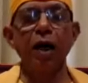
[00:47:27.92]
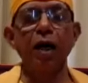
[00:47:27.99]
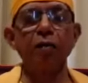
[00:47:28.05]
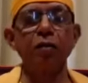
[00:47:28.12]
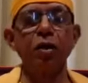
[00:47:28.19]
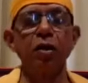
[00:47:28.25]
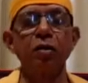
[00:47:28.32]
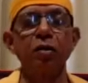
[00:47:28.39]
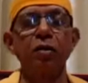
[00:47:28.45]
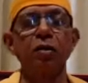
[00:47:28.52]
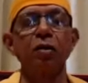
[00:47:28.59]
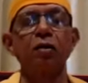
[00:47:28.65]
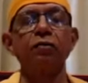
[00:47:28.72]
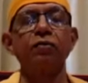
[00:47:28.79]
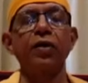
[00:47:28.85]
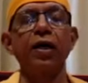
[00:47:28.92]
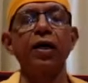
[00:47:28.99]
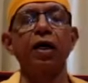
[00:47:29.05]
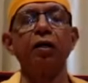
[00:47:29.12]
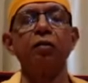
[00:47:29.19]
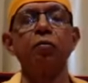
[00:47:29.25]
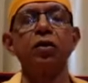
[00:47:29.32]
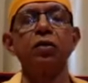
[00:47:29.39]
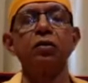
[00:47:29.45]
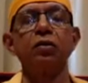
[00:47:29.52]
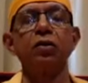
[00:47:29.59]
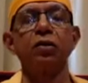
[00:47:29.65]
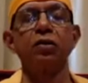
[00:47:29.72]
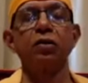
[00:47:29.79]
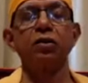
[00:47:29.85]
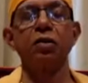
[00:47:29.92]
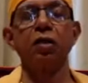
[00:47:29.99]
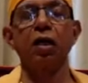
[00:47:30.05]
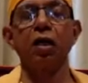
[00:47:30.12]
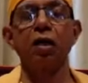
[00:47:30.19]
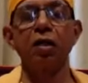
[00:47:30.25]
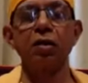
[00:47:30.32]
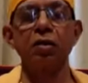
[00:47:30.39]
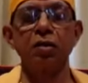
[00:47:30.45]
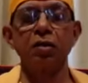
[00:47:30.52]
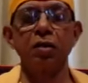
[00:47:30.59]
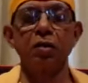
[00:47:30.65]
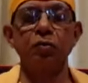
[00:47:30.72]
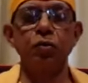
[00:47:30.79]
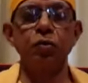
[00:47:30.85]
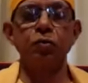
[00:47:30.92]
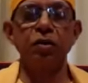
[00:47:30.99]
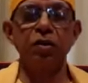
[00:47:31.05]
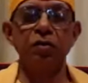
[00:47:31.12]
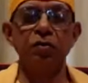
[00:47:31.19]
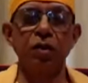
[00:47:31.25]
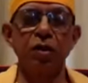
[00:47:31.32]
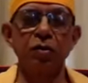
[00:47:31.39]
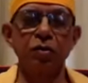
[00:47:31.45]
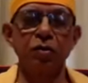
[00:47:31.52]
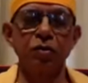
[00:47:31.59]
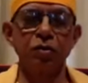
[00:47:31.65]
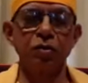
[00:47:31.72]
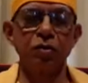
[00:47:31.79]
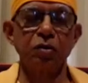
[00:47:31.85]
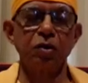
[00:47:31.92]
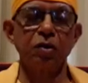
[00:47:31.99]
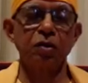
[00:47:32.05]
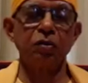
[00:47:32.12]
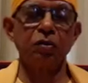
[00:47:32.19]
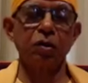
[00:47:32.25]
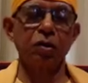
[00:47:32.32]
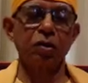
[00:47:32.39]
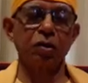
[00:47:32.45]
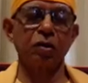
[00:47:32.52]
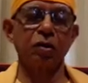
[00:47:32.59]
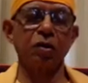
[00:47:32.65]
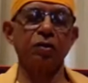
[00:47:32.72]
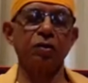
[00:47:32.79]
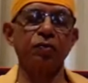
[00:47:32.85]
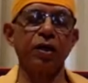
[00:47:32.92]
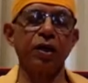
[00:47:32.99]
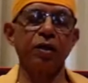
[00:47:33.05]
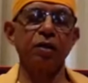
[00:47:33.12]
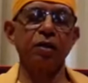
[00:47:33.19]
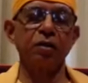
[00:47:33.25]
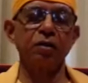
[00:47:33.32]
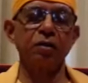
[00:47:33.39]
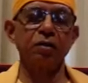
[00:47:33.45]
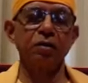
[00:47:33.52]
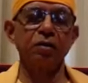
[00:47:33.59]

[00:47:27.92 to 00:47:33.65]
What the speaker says: I am not the 5 elements such as the akasha, bhumi, vayu, water or fire.